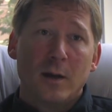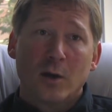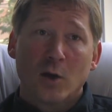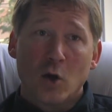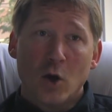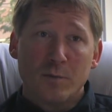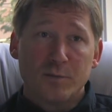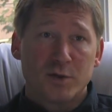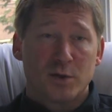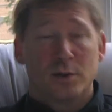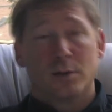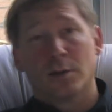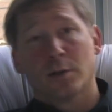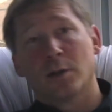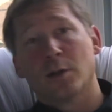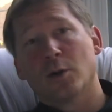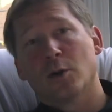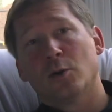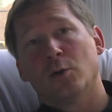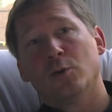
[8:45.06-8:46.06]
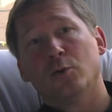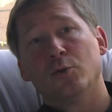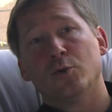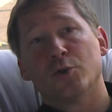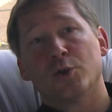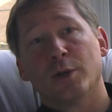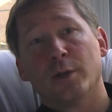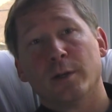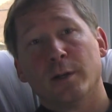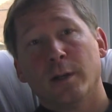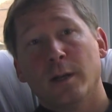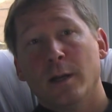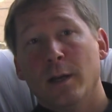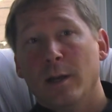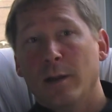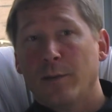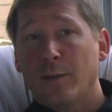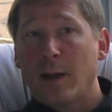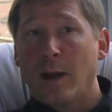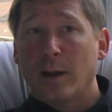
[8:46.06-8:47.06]
comes to the conclusion
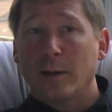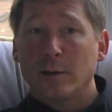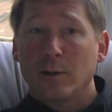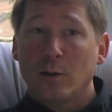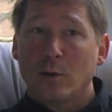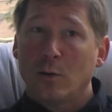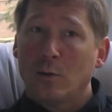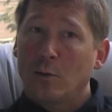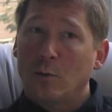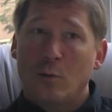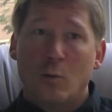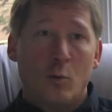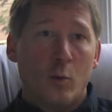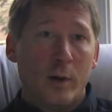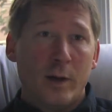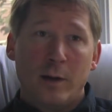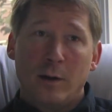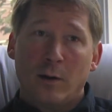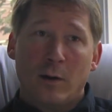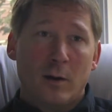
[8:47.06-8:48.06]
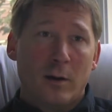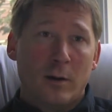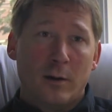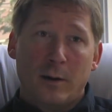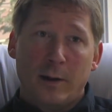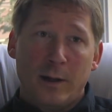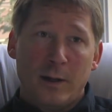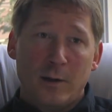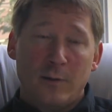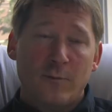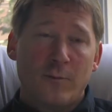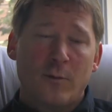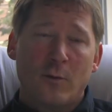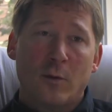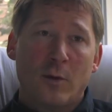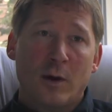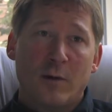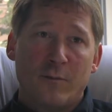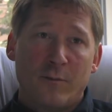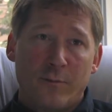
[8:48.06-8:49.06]
that we are in
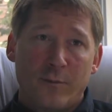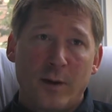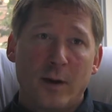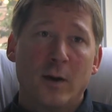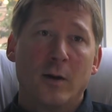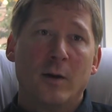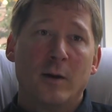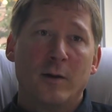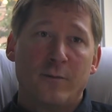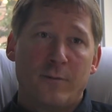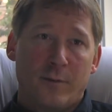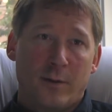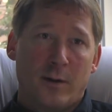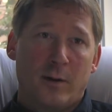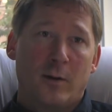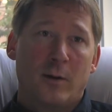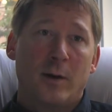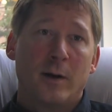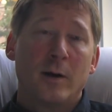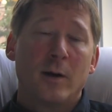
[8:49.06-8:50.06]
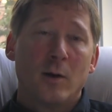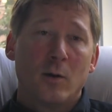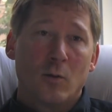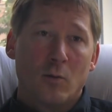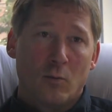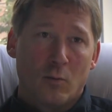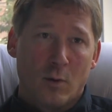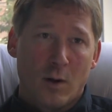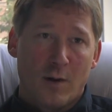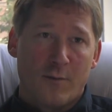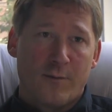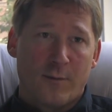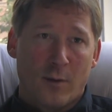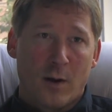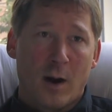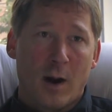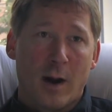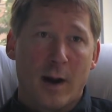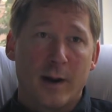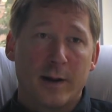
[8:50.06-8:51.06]
for a very, very rough
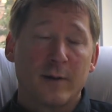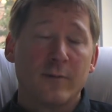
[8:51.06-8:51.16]
ride.